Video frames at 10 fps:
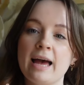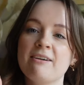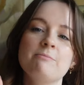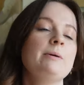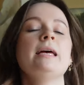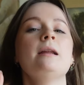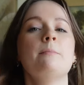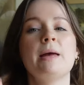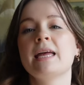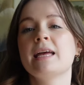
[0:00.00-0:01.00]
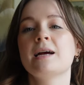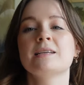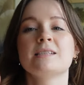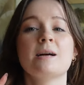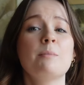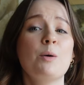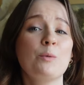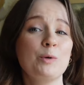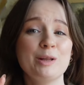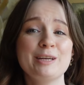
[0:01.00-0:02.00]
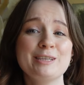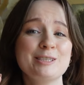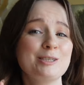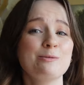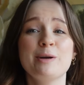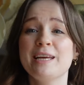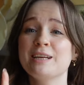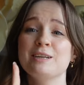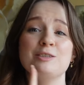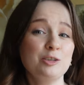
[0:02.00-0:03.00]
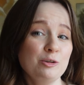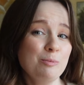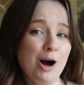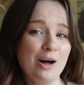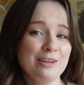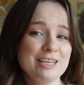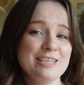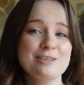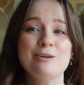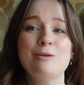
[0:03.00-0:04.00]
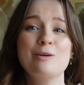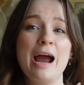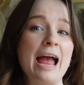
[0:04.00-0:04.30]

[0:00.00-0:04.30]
have been making some really sweet dupe holiday decor